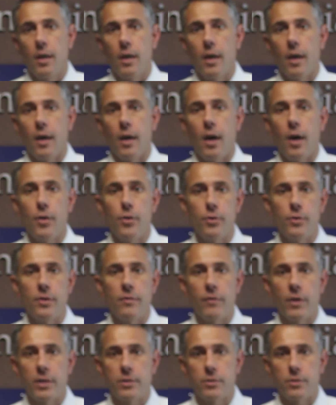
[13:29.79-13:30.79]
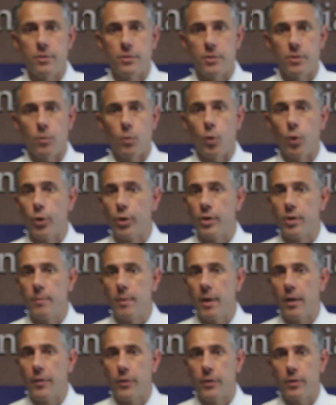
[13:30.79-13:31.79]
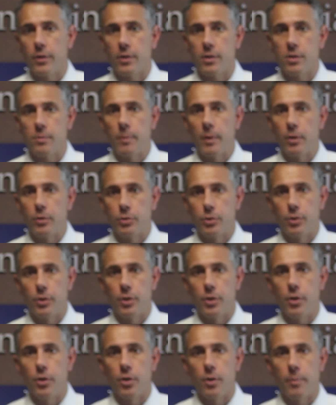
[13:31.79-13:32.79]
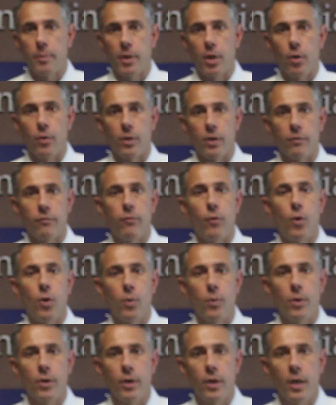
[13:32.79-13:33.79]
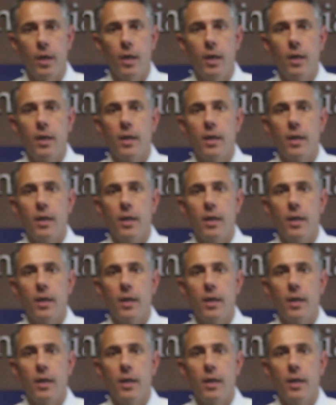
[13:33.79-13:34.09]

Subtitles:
other investors are worried about their exposure to Europe going forward.